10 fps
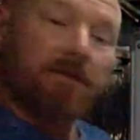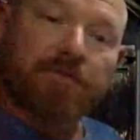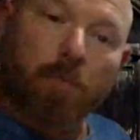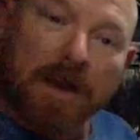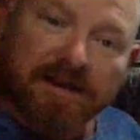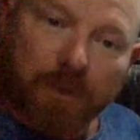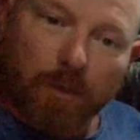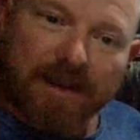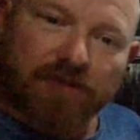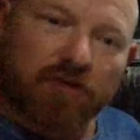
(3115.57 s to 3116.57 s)
the wind that
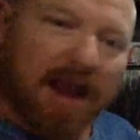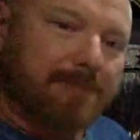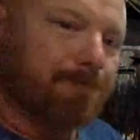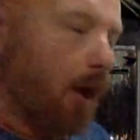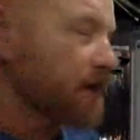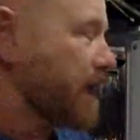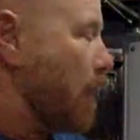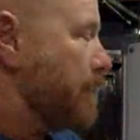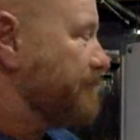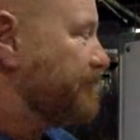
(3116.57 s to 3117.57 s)
we create by
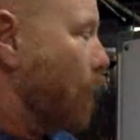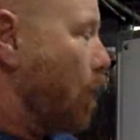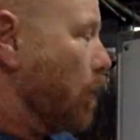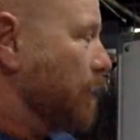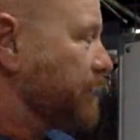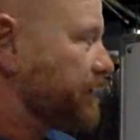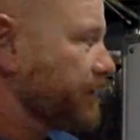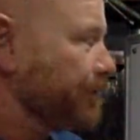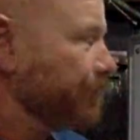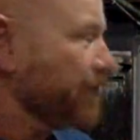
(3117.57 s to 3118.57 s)
going forwards.
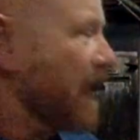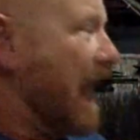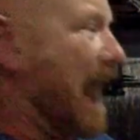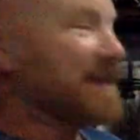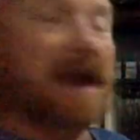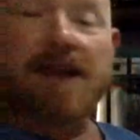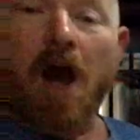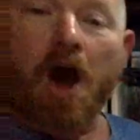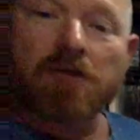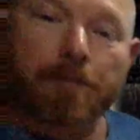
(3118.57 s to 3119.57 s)
And then
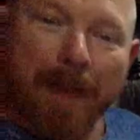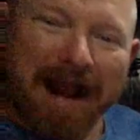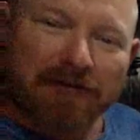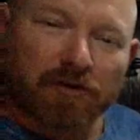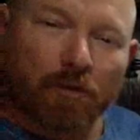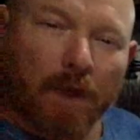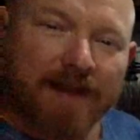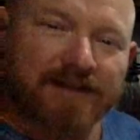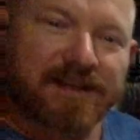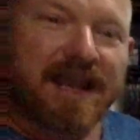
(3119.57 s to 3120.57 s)
our apparent
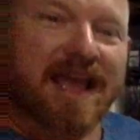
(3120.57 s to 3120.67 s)
wind